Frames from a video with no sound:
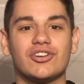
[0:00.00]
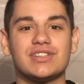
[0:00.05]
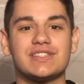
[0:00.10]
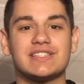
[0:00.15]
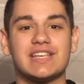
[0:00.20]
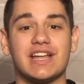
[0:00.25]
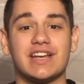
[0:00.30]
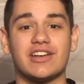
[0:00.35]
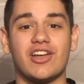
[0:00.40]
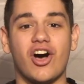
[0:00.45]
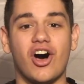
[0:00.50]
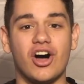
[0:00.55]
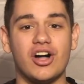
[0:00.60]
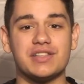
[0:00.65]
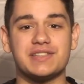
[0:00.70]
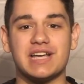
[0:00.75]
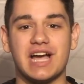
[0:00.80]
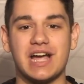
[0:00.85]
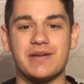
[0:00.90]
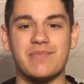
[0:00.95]
set an
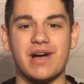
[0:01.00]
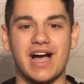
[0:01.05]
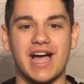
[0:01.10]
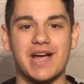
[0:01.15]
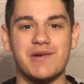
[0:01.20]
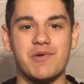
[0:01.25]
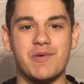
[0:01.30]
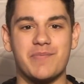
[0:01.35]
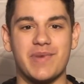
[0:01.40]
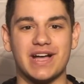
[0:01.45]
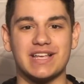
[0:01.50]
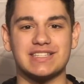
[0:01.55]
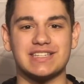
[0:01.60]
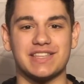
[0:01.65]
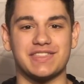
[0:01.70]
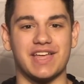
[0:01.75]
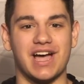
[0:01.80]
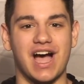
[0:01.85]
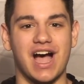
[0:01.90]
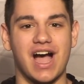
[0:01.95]
all-time Iowa best
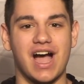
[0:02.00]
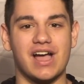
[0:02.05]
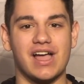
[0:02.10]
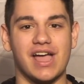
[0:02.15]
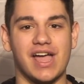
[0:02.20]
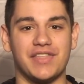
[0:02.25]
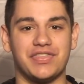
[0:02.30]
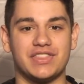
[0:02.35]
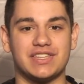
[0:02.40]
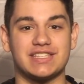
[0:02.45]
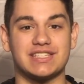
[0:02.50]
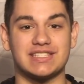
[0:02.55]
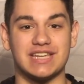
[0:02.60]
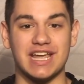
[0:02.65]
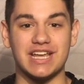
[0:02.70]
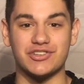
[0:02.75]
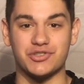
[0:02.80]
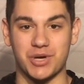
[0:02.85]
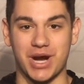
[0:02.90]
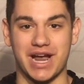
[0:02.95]
at the at the
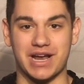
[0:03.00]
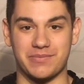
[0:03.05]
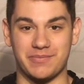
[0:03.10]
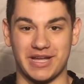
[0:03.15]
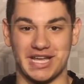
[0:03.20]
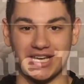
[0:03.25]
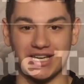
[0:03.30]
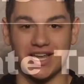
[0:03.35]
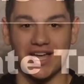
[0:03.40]
state track meet.